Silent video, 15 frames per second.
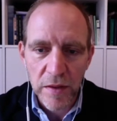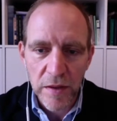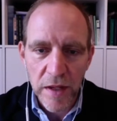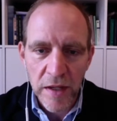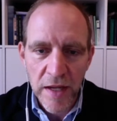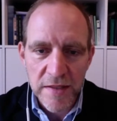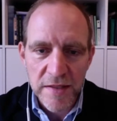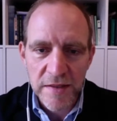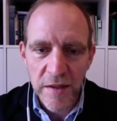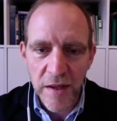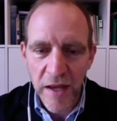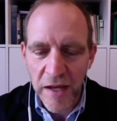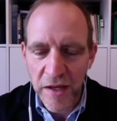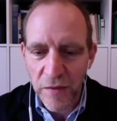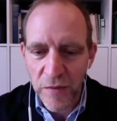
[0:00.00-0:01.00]
unless
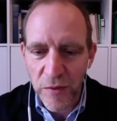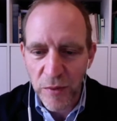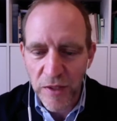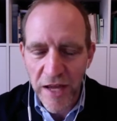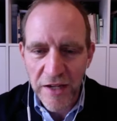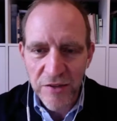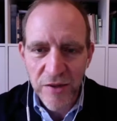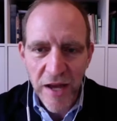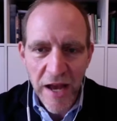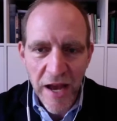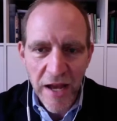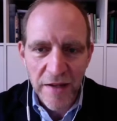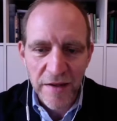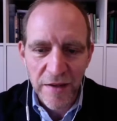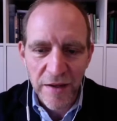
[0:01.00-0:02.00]
any of you would like to
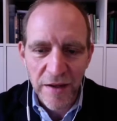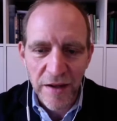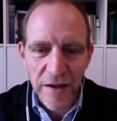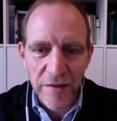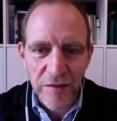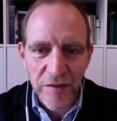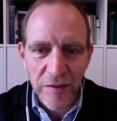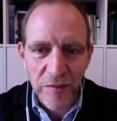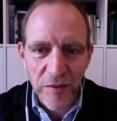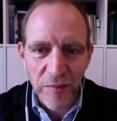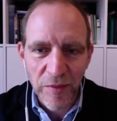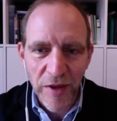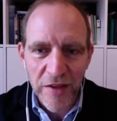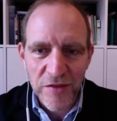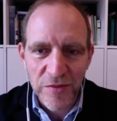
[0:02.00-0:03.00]
add some
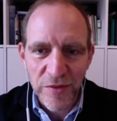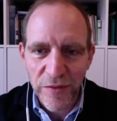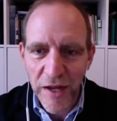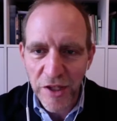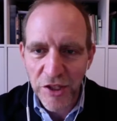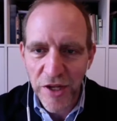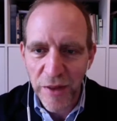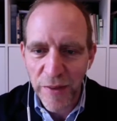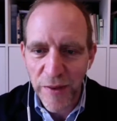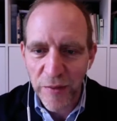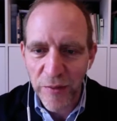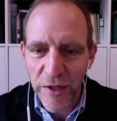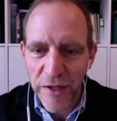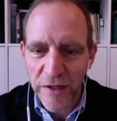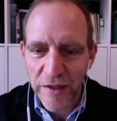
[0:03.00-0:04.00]
last reflection, I think
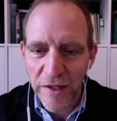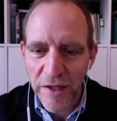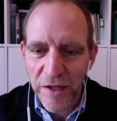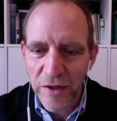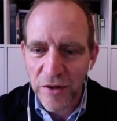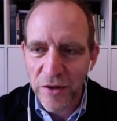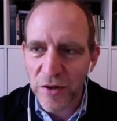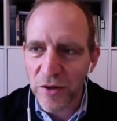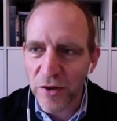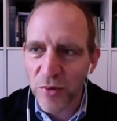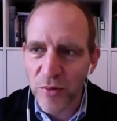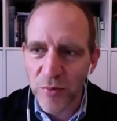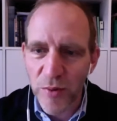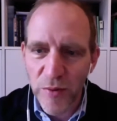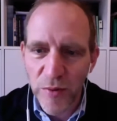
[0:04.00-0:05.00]
we can
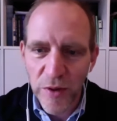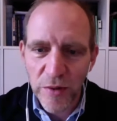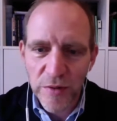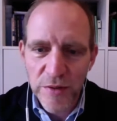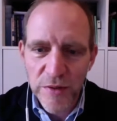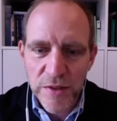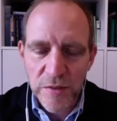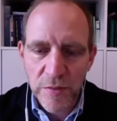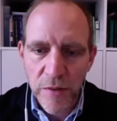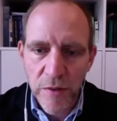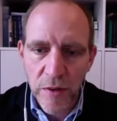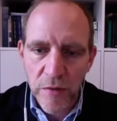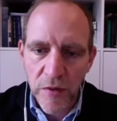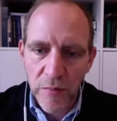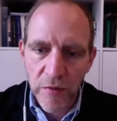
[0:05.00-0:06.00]
conclude with
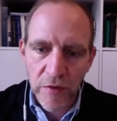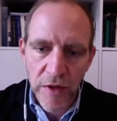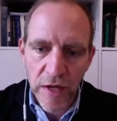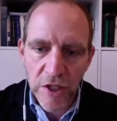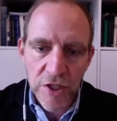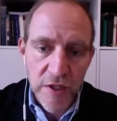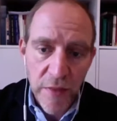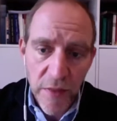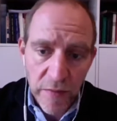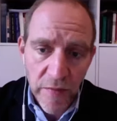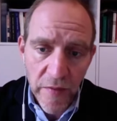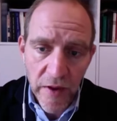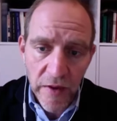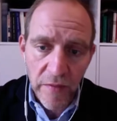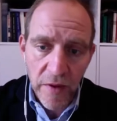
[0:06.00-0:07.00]
those observations. I think we've
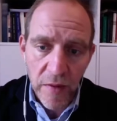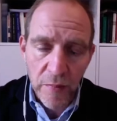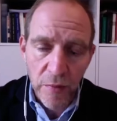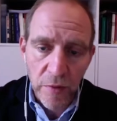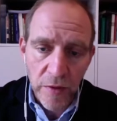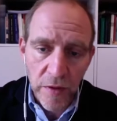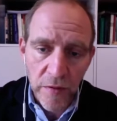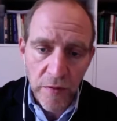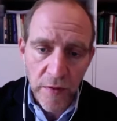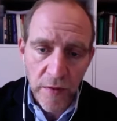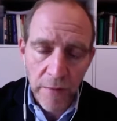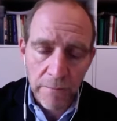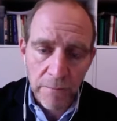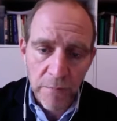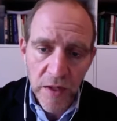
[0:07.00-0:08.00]
had a very important
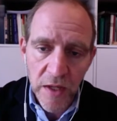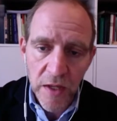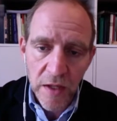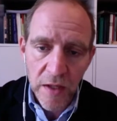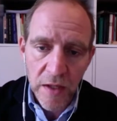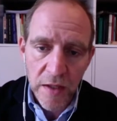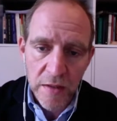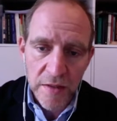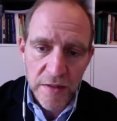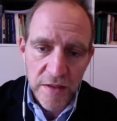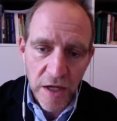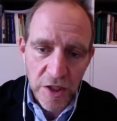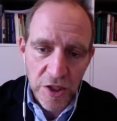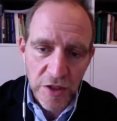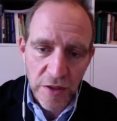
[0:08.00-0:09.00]

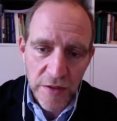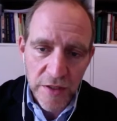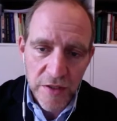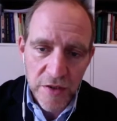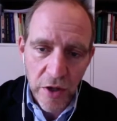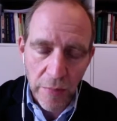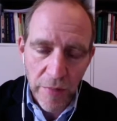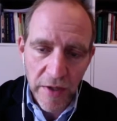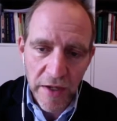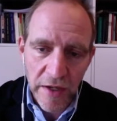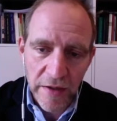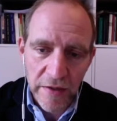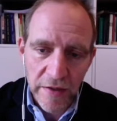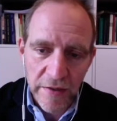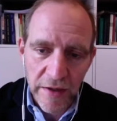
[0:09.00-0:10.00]
discussion on this topic,
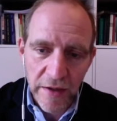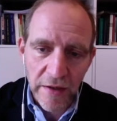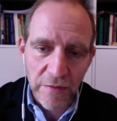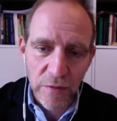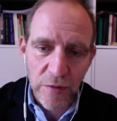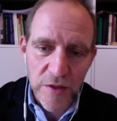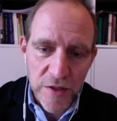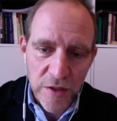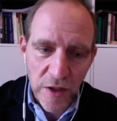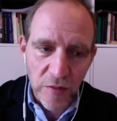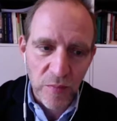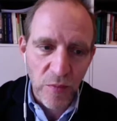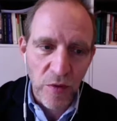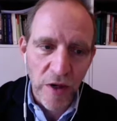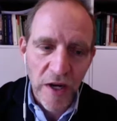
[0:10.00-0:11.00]
and of course a lot
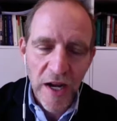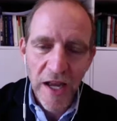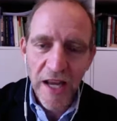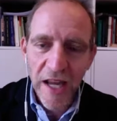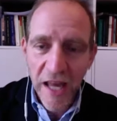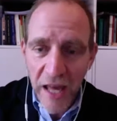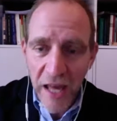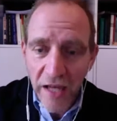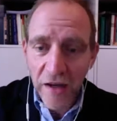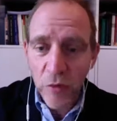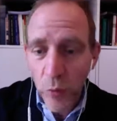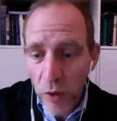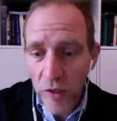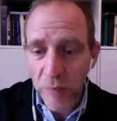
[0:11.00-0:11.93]
more can and will